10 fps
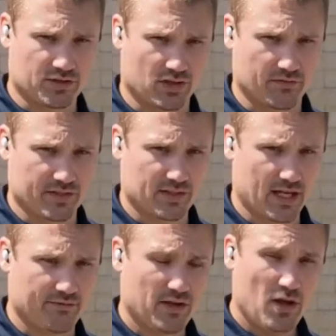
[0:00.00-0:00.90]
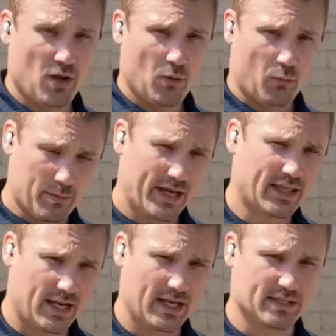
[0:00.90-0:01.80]
service life. We make
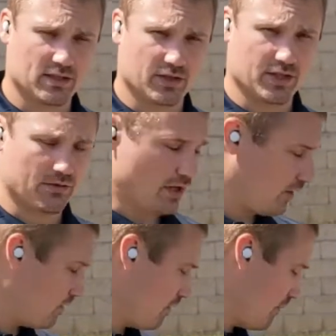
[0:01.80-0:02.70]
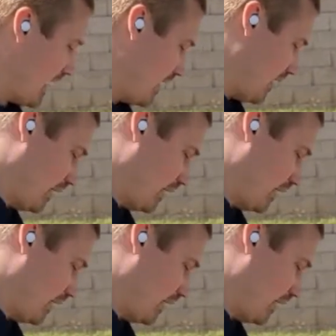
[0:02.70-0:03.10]
that easy on you, though, by